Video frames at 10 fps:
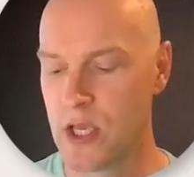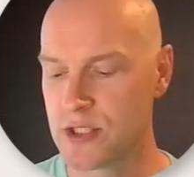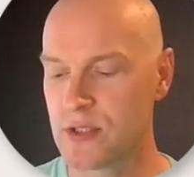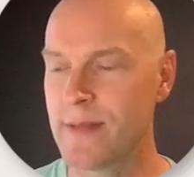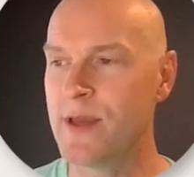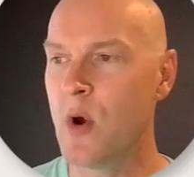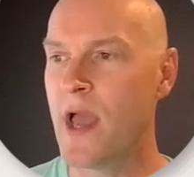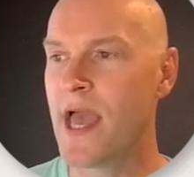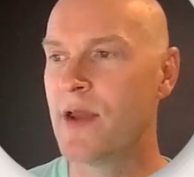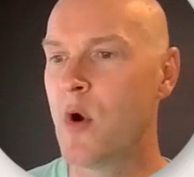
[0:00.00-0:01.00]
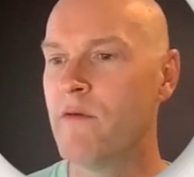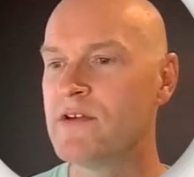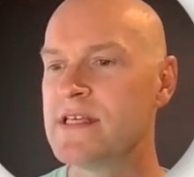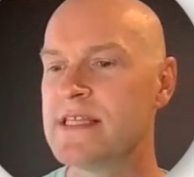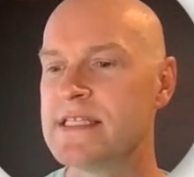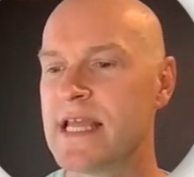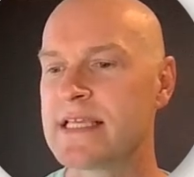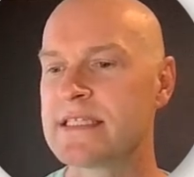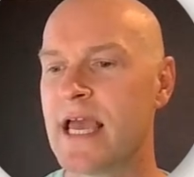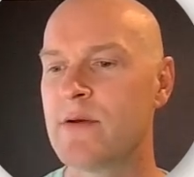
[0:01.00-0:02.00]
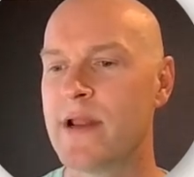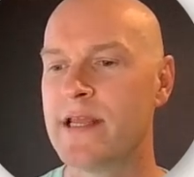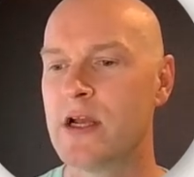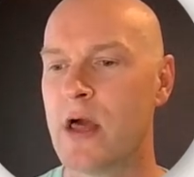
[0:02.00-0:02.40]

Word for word: So let me go ahead over to this next slide right here.